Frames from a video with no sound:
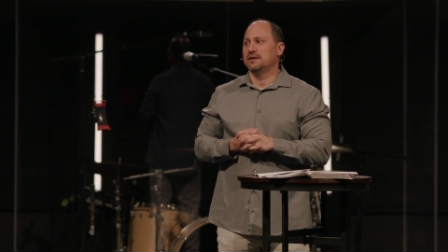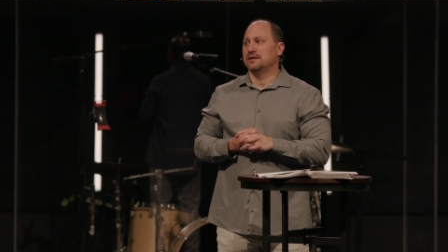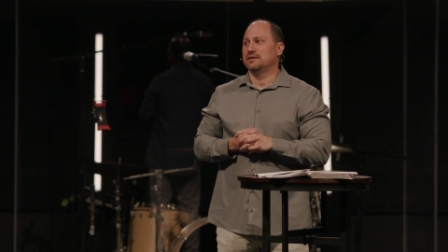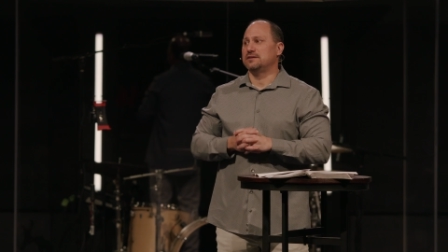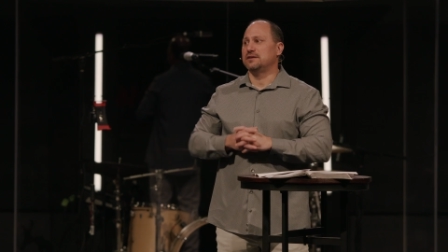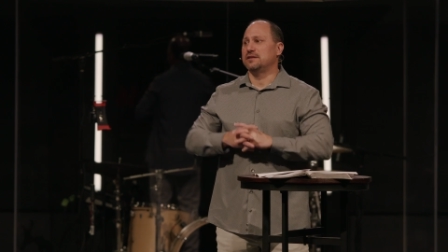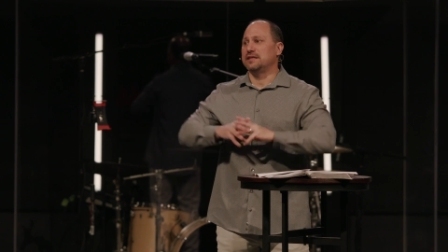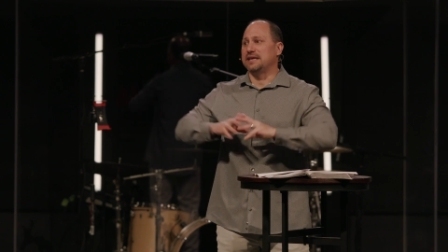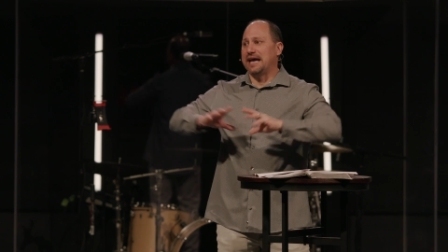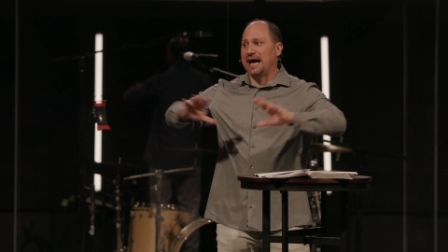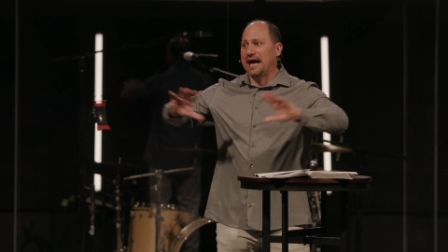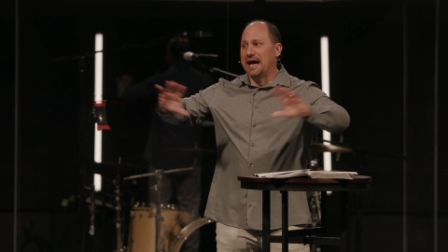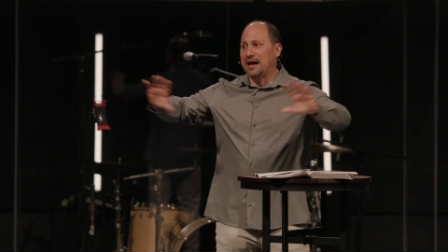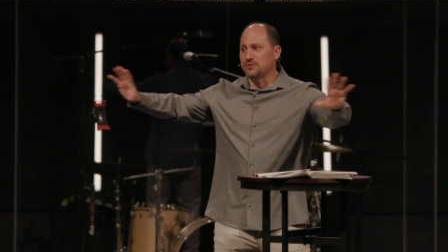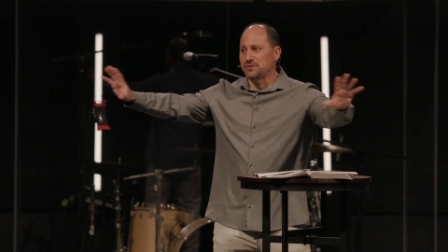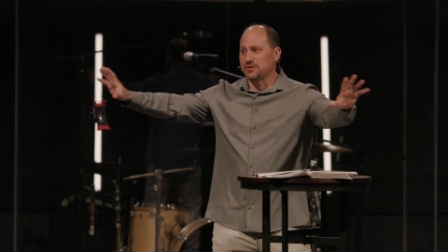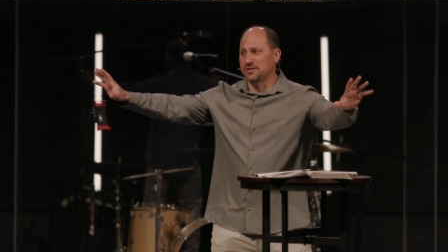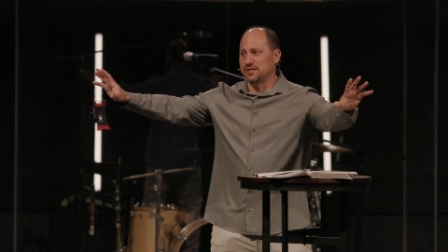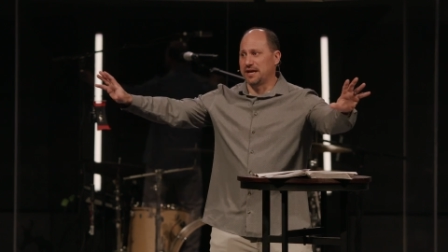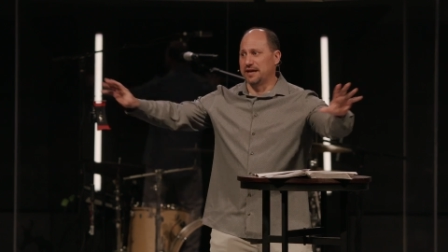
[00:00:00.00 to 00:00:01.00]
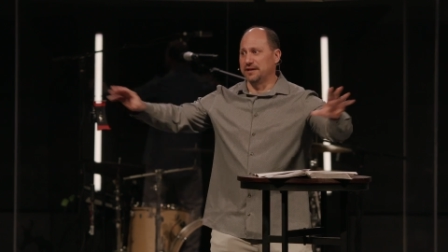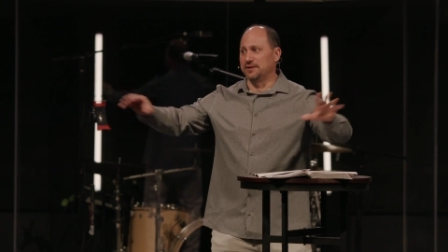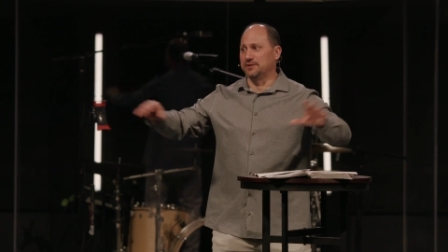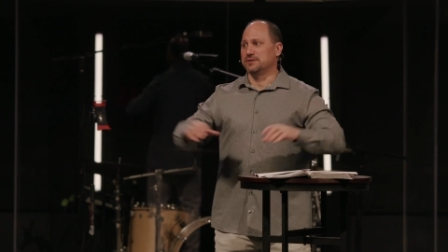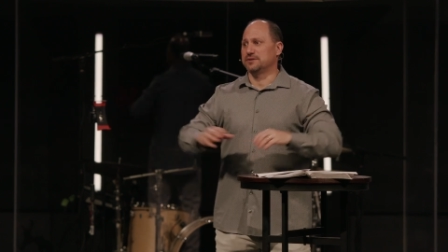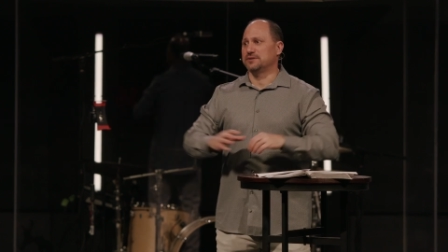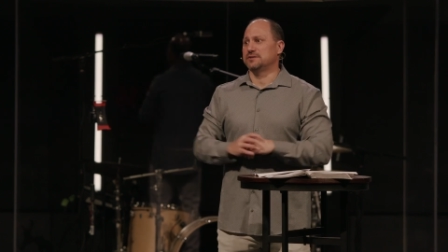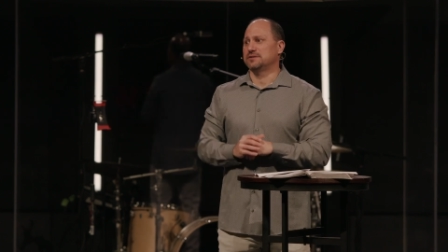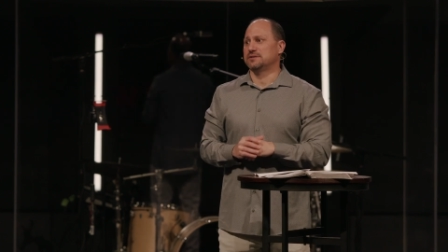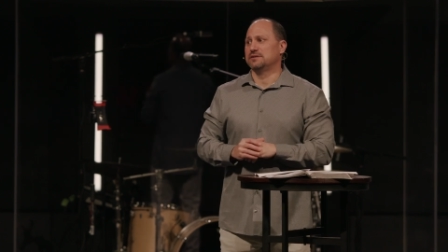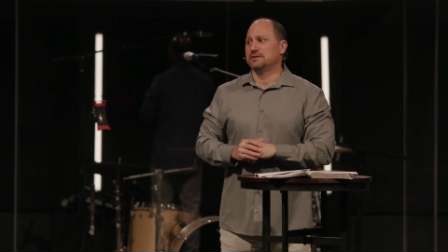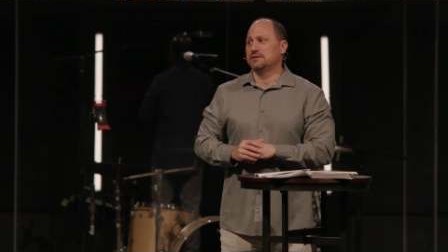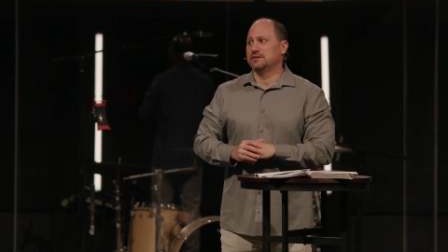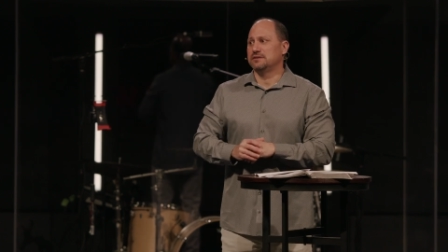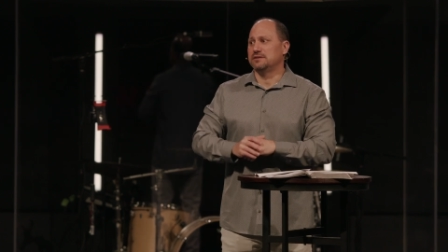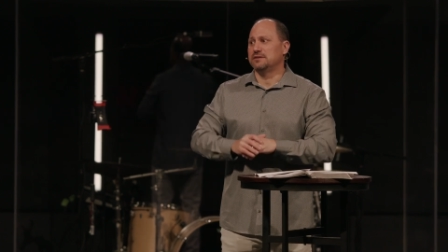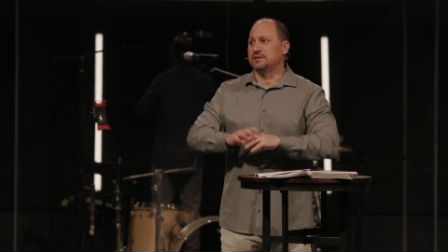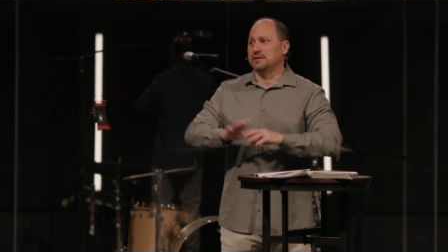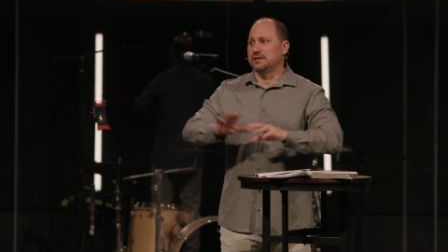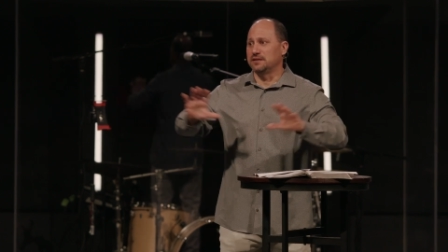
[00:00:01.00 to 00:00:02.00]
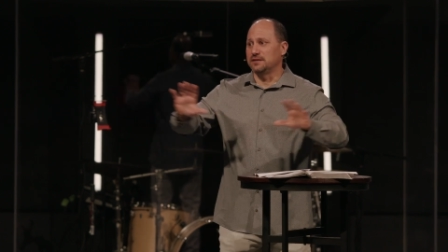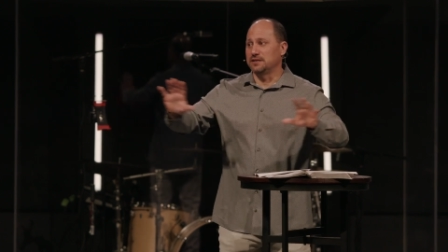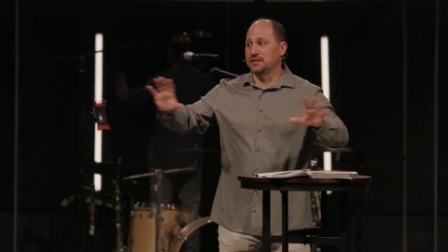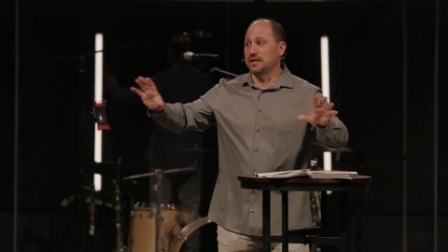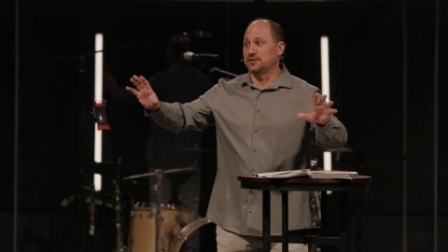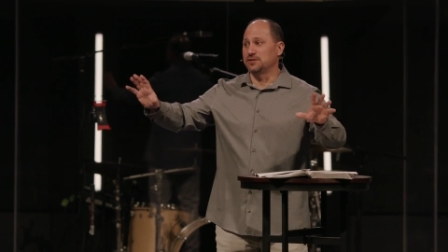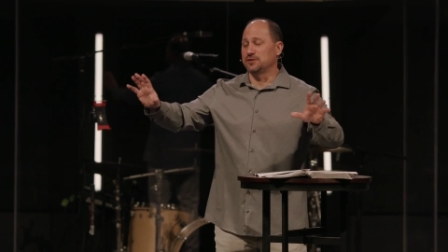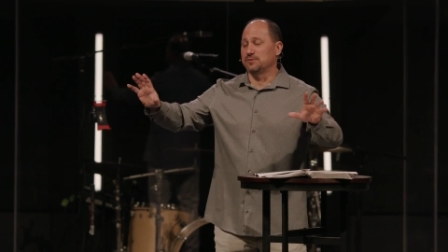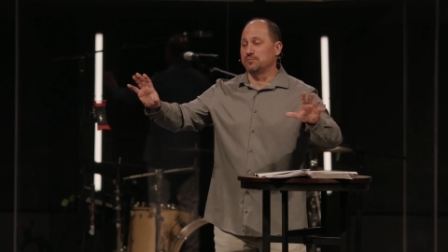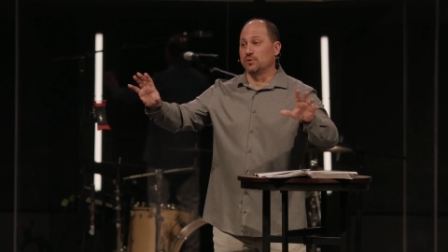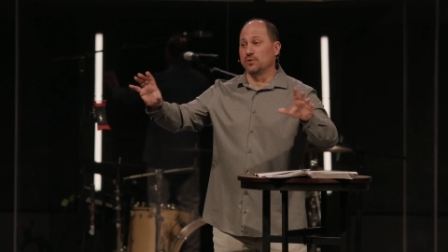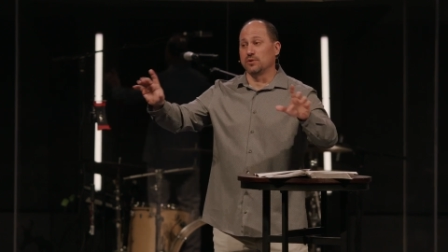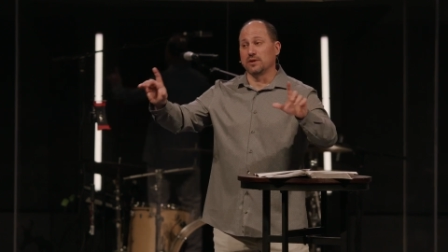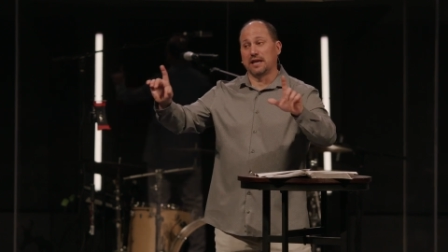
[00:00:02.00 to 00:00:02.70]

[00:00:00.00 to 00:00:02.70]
to the outsiders, to the untouchable.